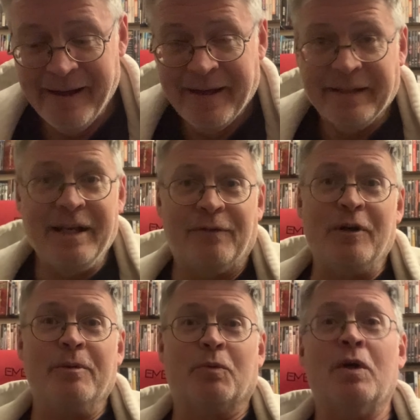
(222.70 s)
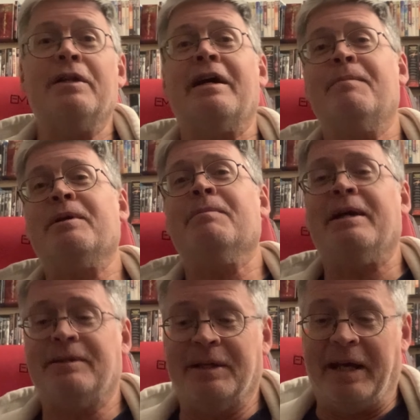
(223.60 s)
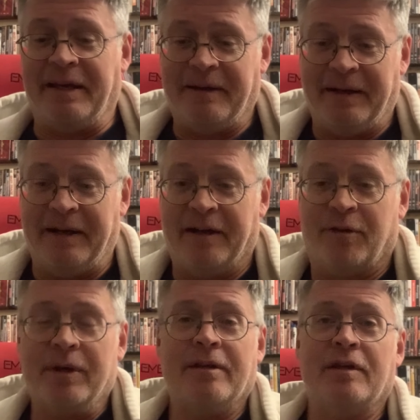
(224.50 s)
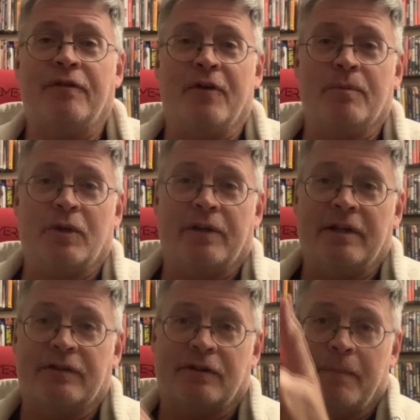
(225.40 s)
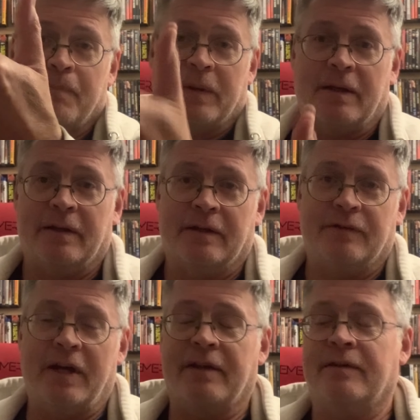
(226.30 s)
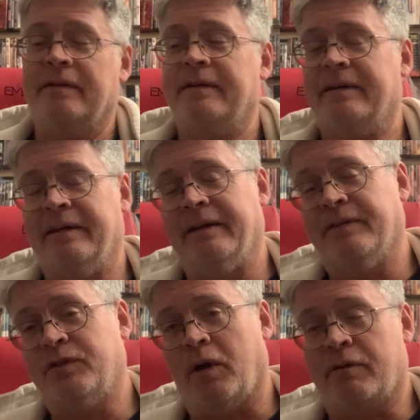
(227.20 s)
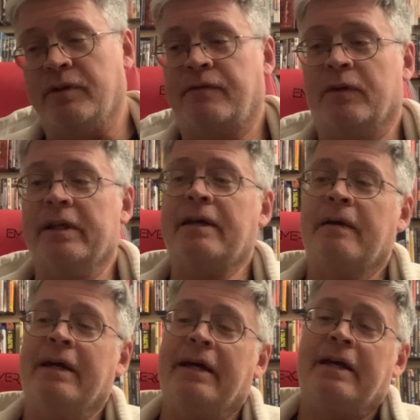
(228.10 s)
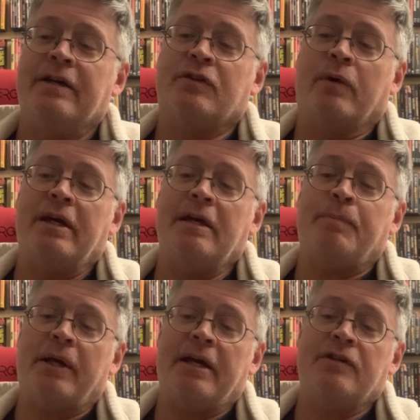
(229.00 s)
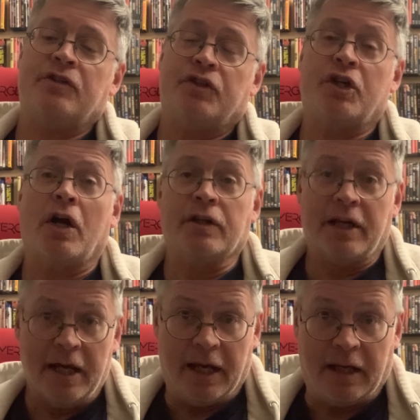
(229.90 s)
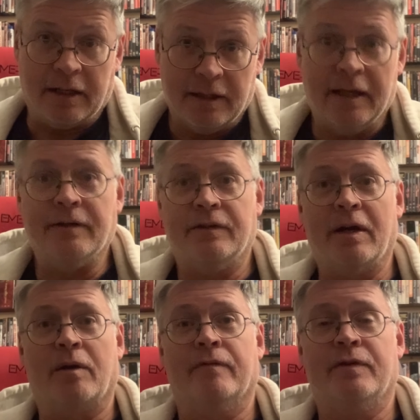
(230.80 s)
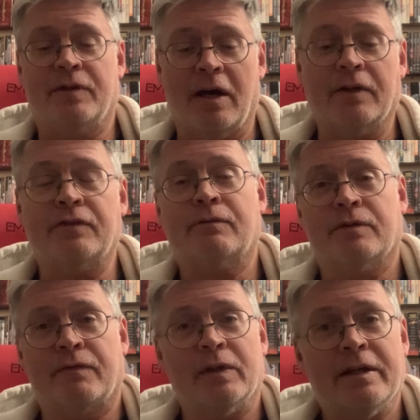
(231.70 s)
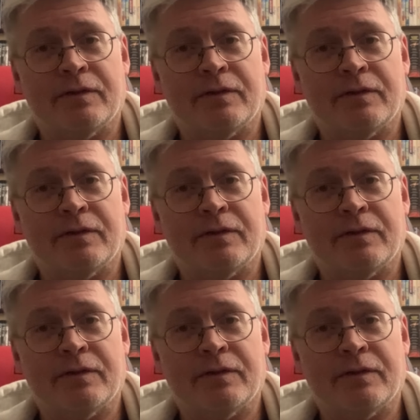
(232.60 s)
These films would not be made today. 3 of these films on this set star Christopher Lee. So he plays Chun King in The Terror of the Tongs. Christopher Lee is